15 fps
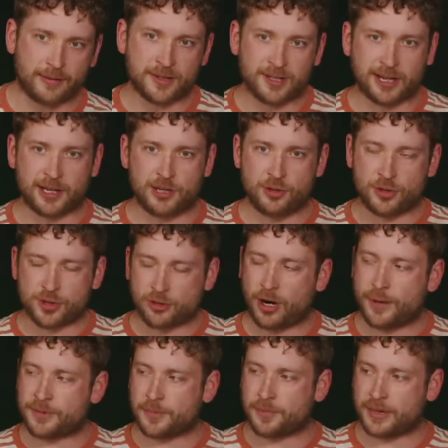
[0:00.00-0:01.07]
the second you
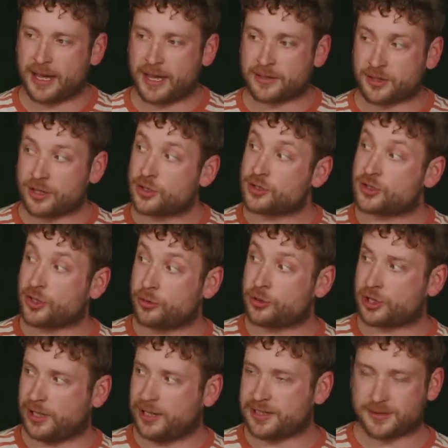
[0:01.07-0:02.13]
describe something as
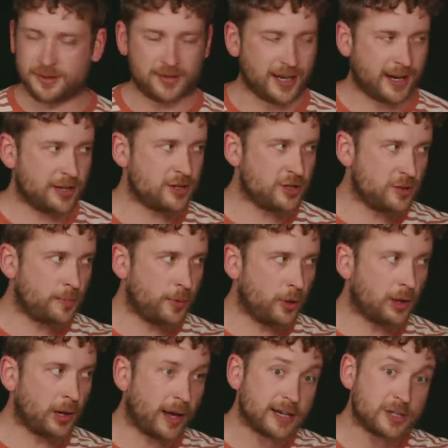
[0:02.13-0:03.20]
socialist, the second you
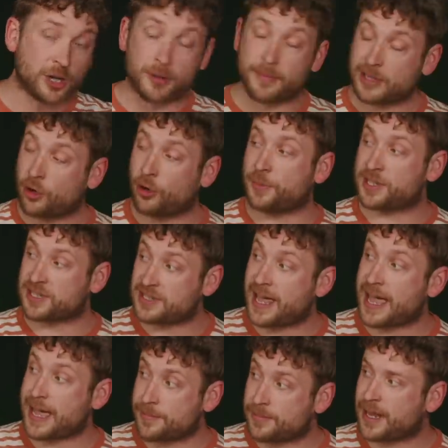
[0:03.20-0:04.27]
put like Jeremy Corbyn's
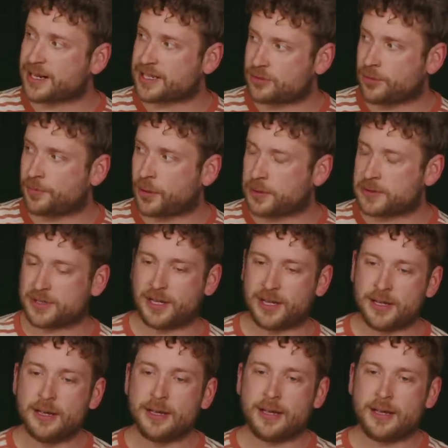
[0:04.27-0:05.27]
name next to a policy,